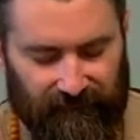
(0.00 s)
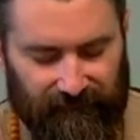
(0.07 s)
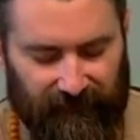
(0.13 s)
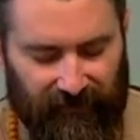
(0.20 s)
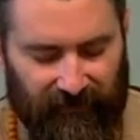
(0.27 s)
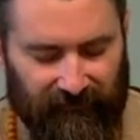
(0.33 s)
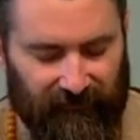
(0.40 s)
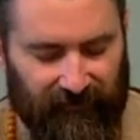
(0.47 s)

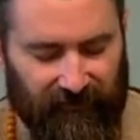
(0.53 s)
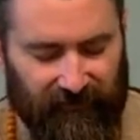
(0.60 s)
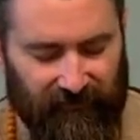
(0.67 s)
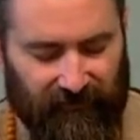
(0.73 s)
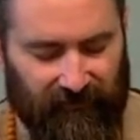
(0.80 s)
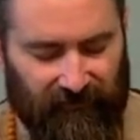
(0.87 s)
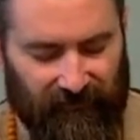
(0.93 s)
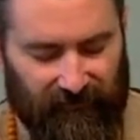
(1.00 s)

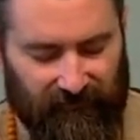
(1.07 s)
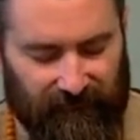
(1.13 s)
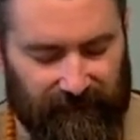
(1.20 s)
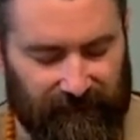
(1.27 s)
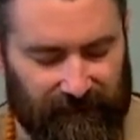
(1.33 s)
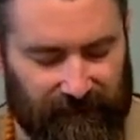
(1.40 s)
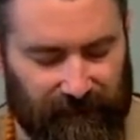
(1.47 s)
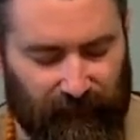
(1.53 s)
metaphysical
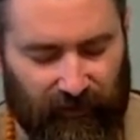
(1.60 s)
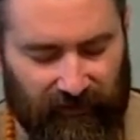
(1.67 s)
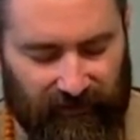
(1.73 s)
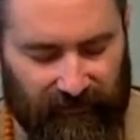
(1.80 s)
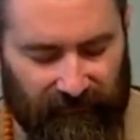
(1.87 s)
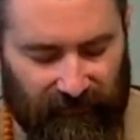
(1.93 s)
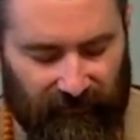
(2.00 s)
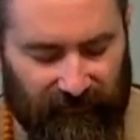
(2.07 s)

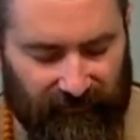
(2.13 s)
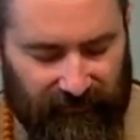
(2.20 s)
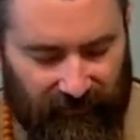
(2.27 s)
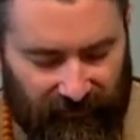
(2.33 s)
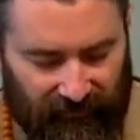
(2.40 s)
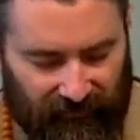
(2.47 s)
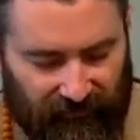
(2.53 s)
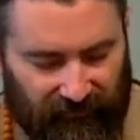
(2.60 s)
principles
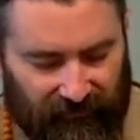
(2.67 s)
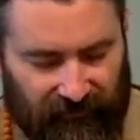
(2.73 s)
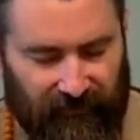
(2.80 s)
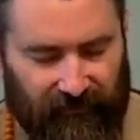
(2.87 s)
are